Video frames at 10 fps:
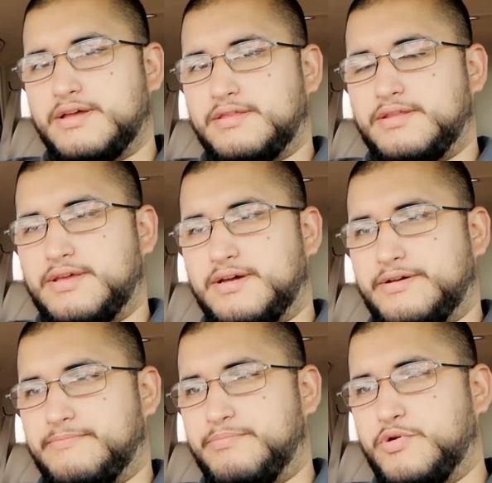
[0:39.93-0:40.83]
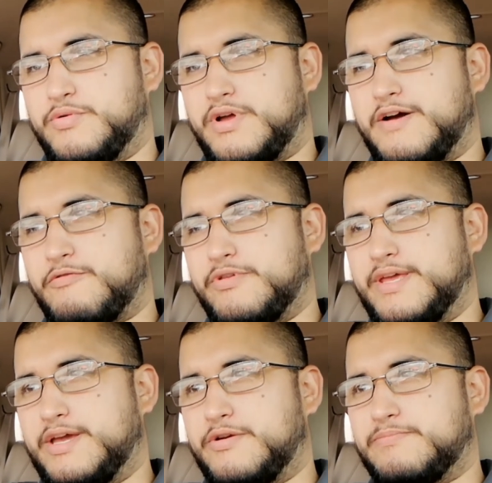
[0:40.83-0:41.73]
The boot cover in
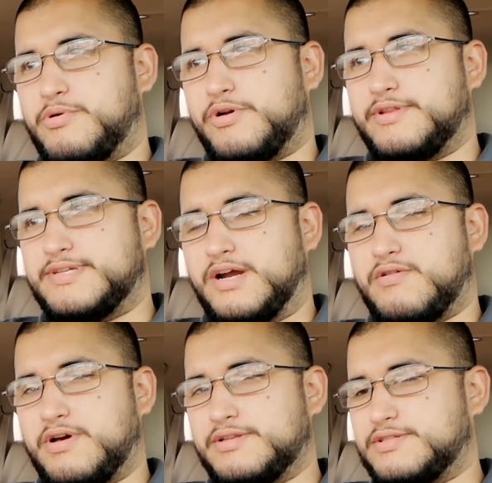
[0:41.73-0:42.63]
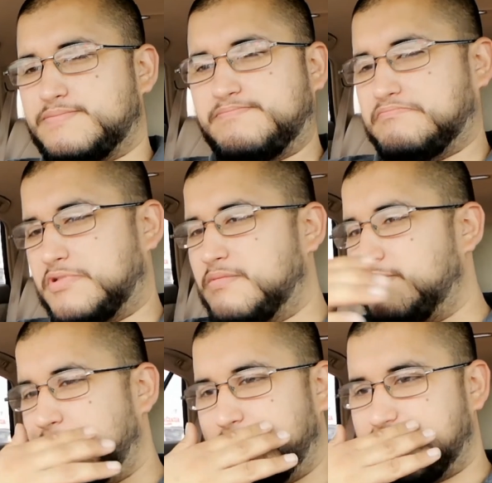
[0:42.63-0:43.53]
the inner part of the tie rod, it's
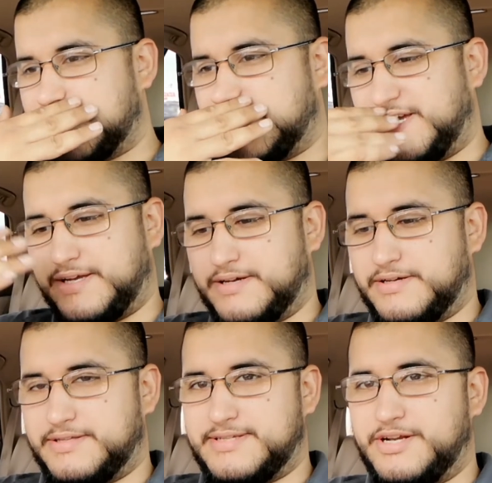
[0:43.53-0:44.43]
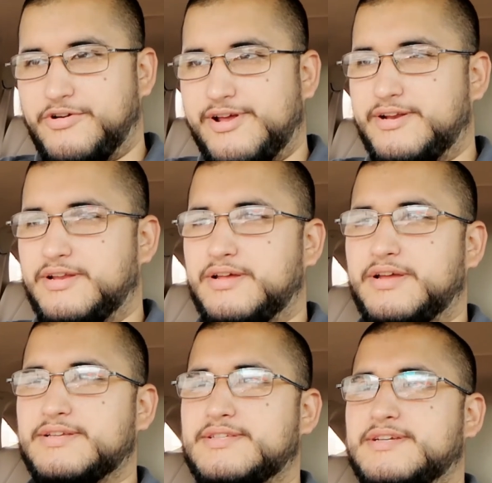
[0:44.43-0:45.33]
completely just like disintegrated. I
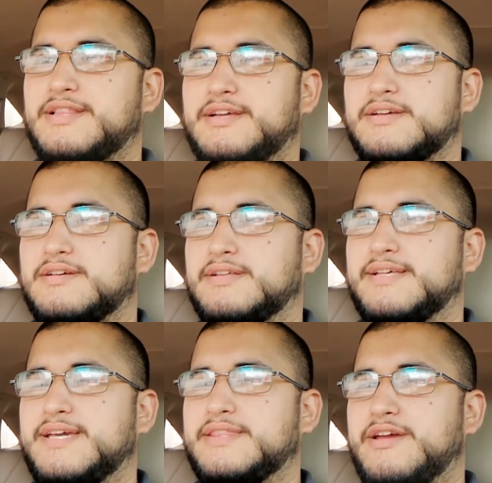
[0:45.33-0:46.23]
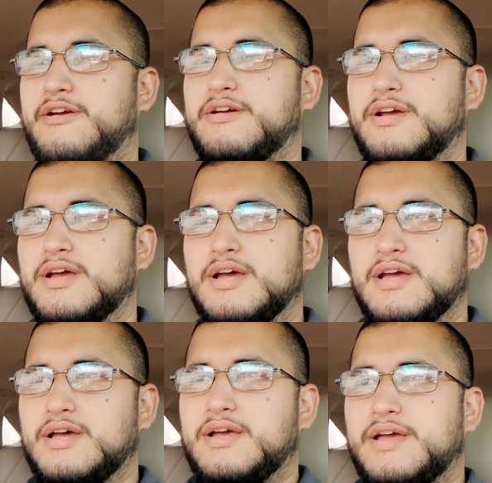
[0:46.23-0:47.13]
guess it's got like a leak in there,
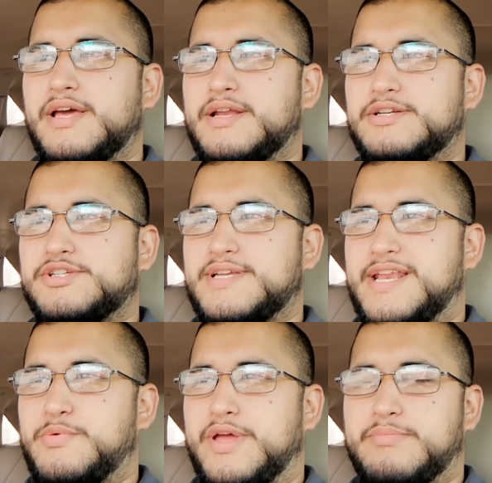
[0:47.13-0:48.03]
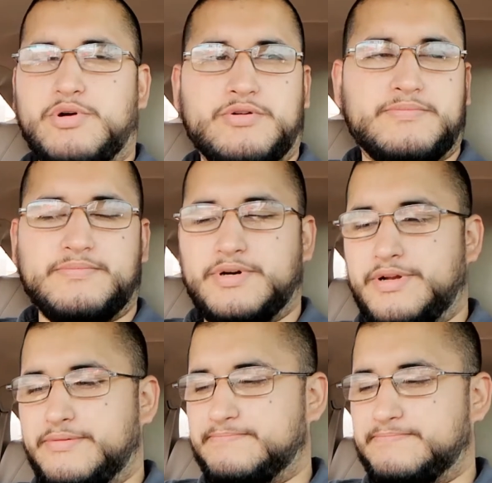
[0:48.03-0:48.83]
and it just ate away the boot. But